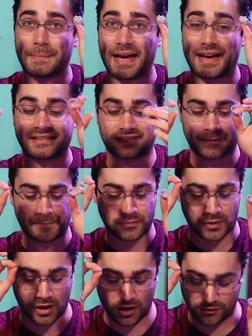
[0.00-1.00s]
mask,
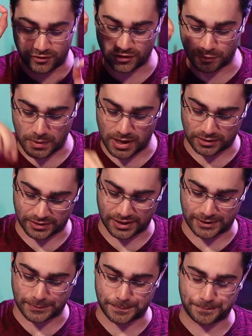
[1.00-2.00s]
of this model
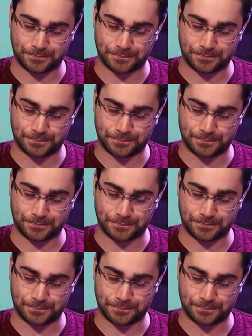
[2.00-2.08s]
kit.